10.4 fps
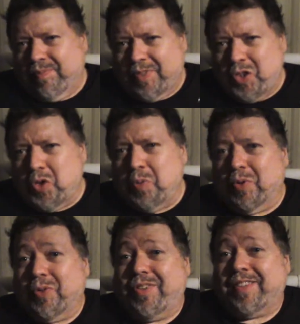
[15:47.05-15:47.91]

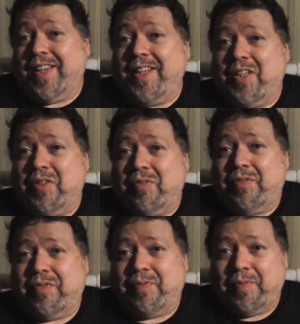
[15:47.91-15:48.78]
humorous kind
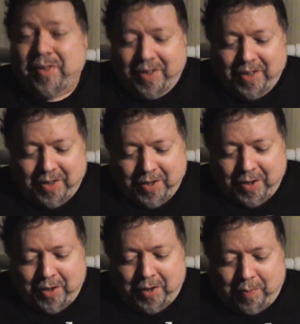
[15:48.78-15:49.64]
of
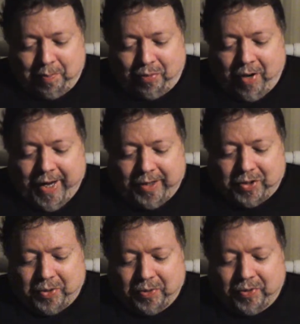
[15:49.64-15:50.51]

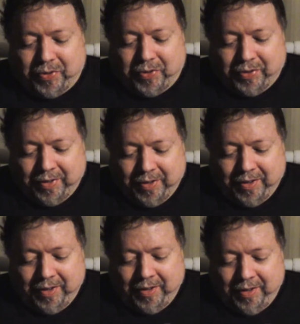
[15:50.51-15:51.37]
pranksters
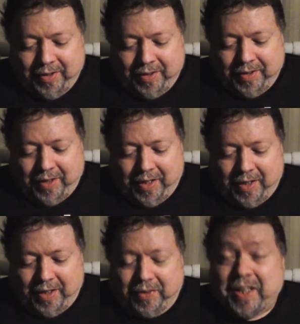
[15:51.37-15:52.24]

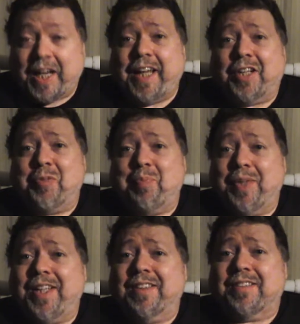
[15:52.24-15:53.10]
that I could
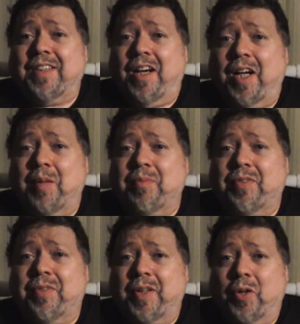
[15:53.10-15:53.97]
be at
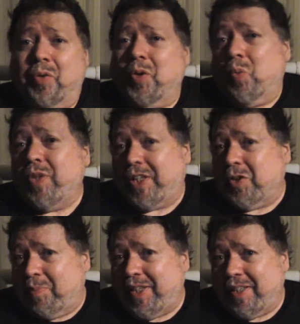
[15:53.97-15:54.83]
times, or that we
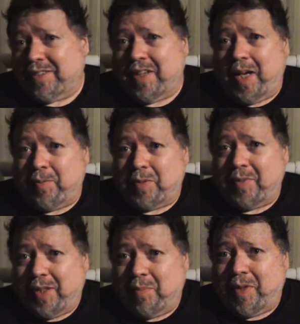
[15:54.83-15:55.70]
could be at times,
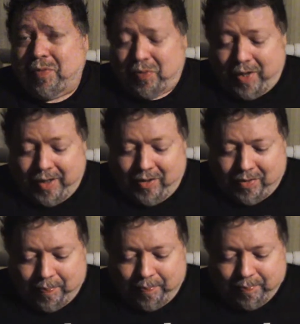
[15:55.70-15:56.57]
me and my
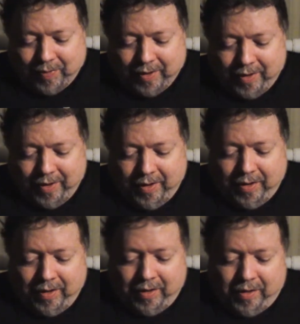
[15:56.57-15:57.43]
friends.
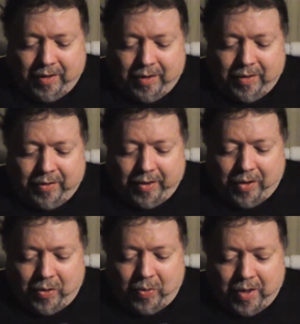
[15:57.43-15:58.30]

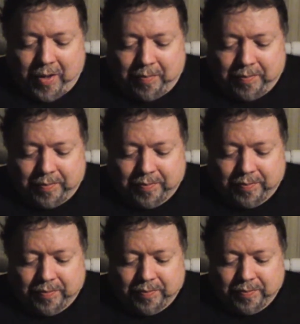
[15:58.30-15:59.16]
So
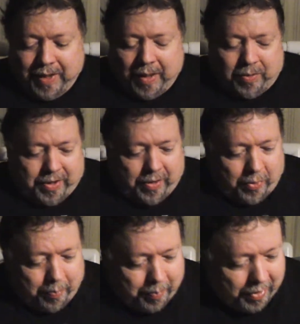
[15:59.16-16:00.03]
I was a
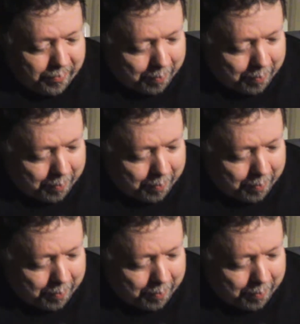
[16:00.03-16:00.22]
little bit of a